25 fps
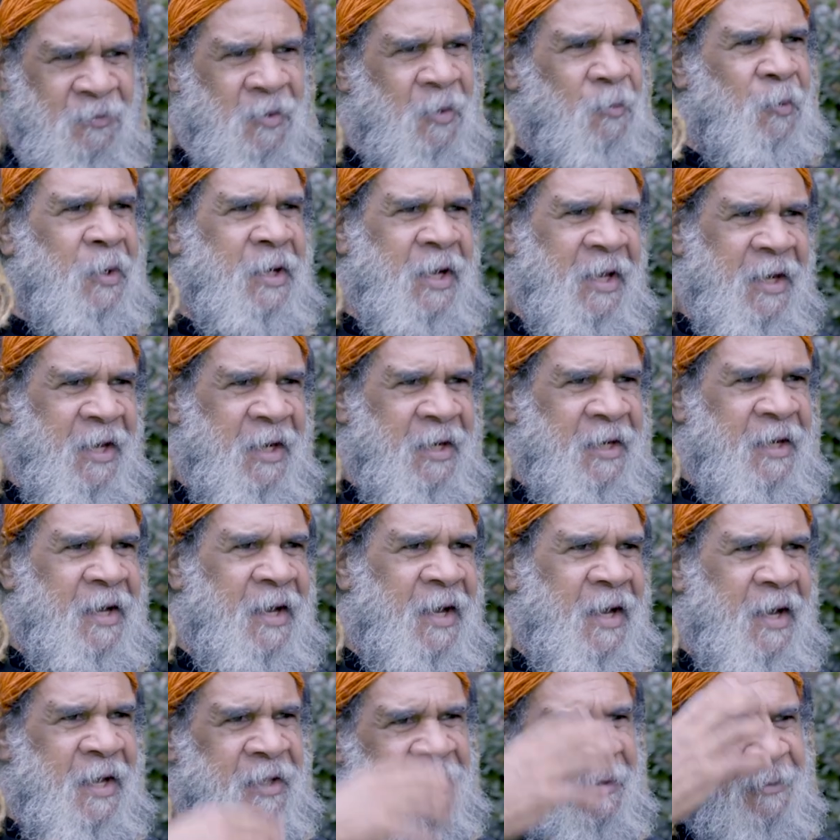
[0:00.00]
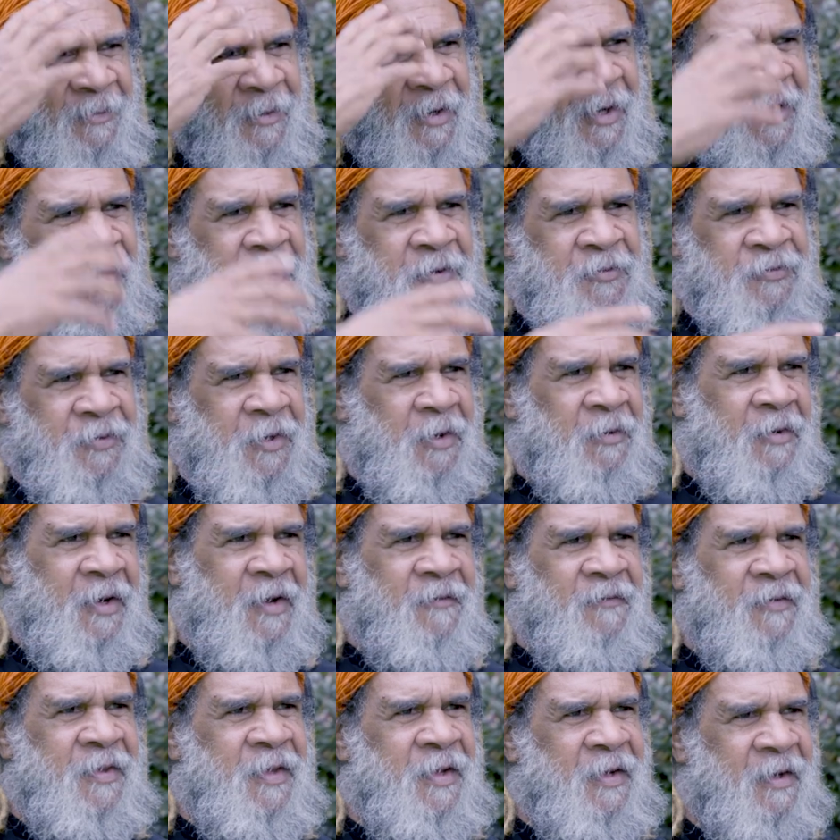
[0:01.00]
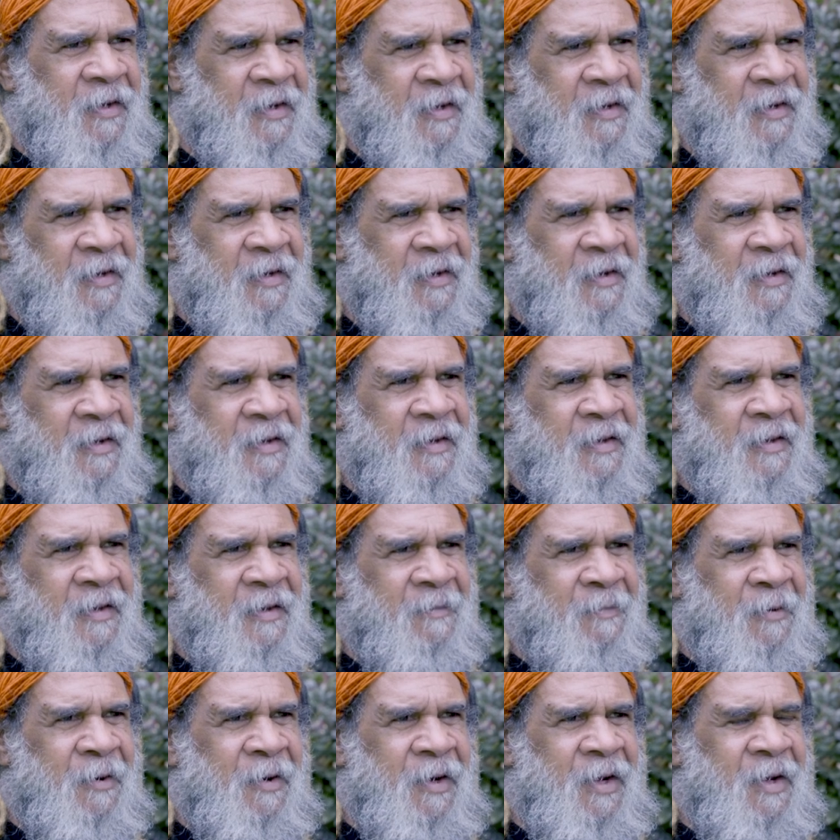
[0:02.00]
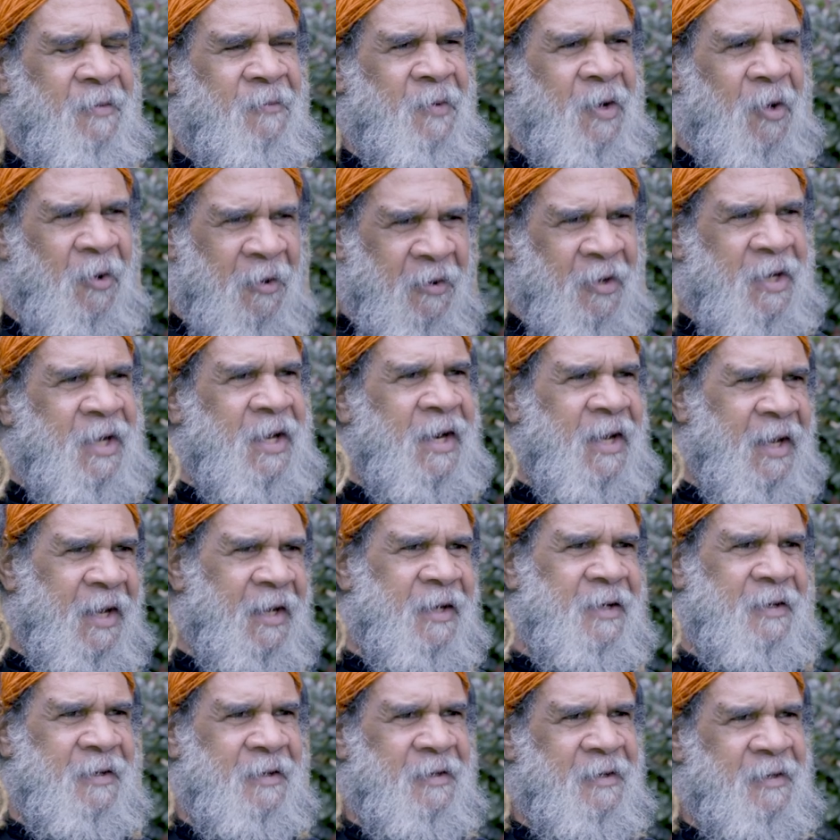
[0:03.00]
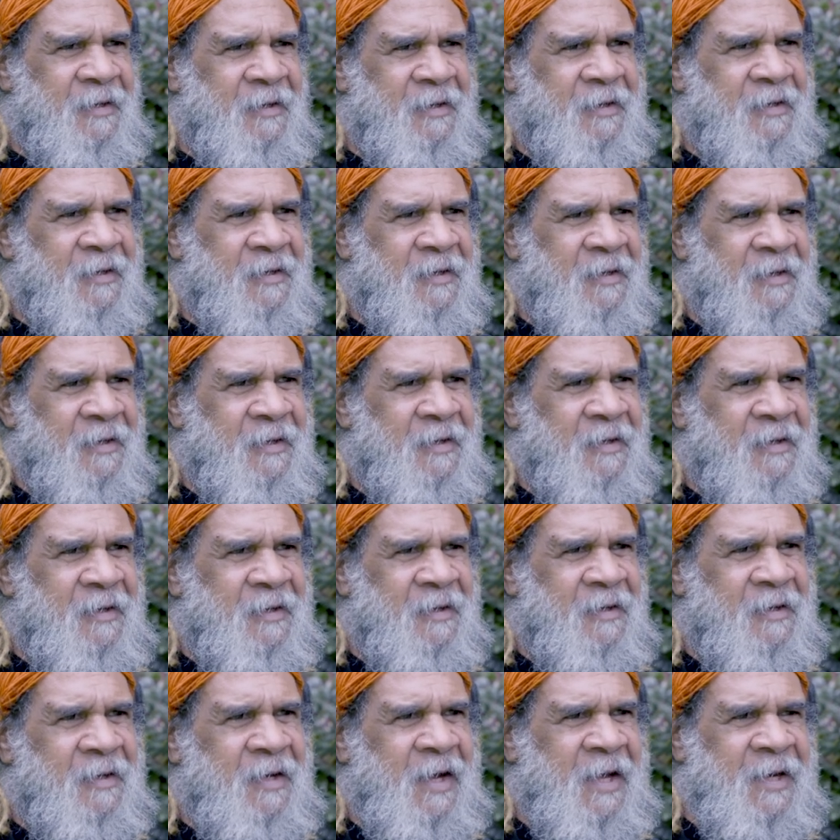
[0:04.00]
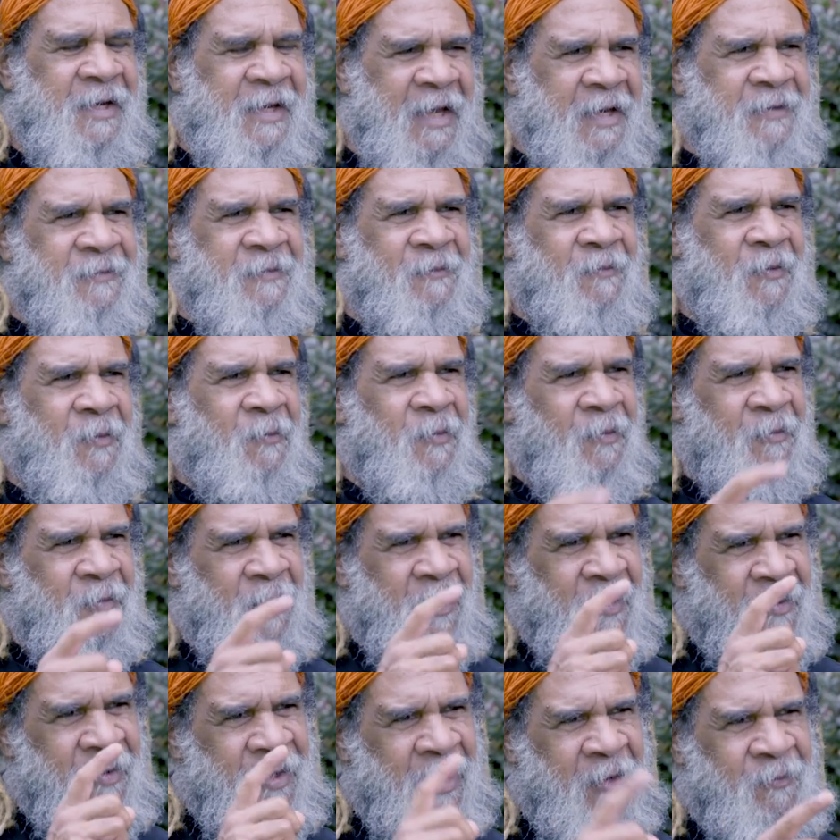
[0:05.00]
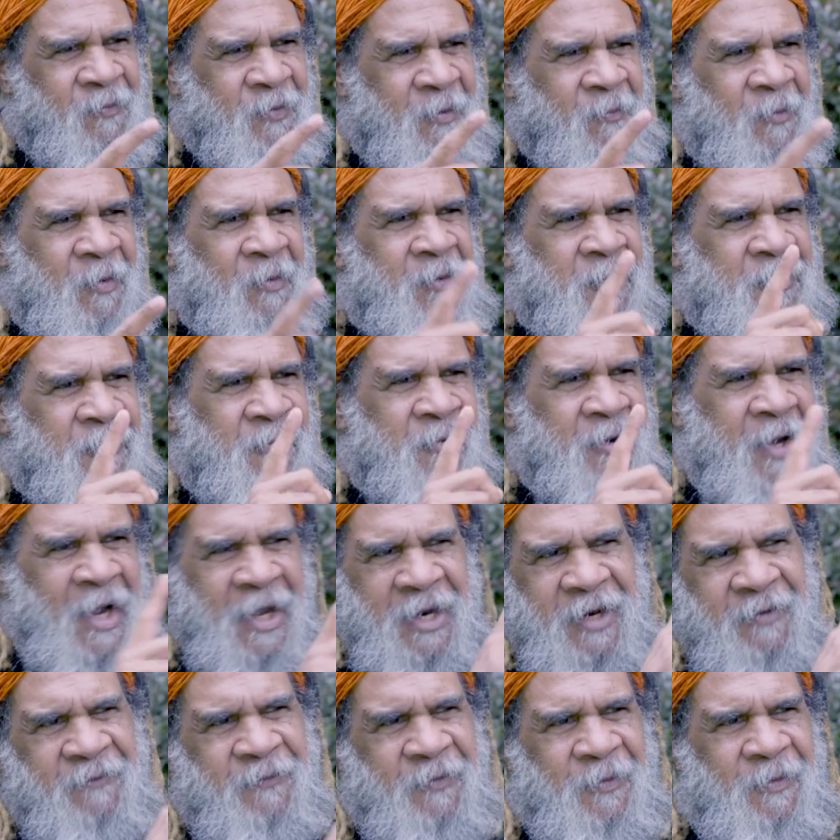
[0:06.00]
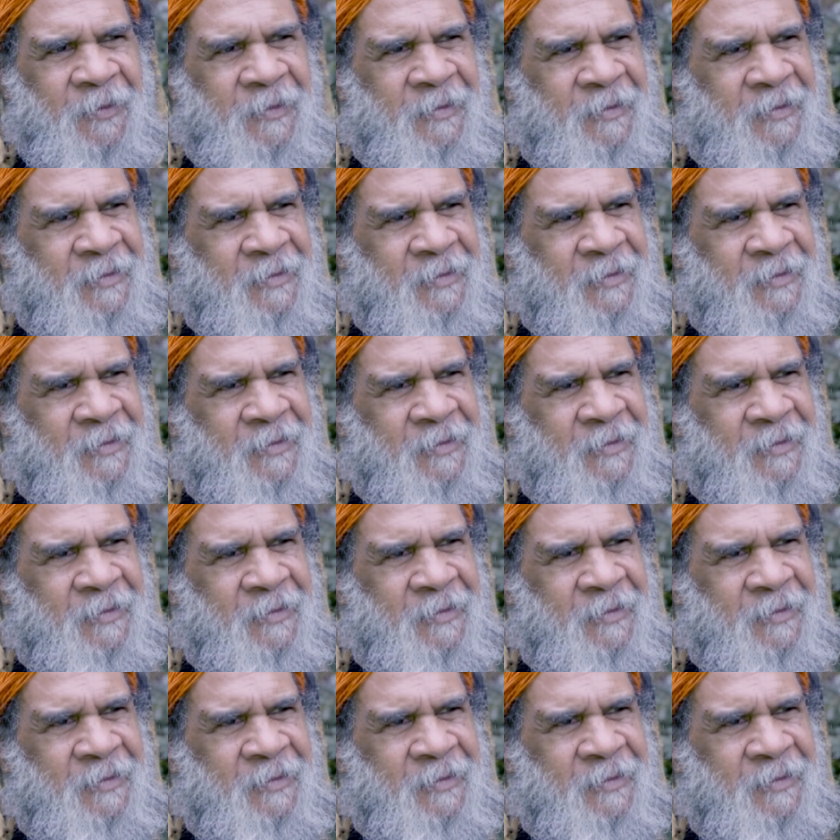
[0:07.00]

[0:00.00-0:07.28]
Well, we're connecting the heart, the mind, the soul, everything. The body. We've got to connect. And that's what we were created for.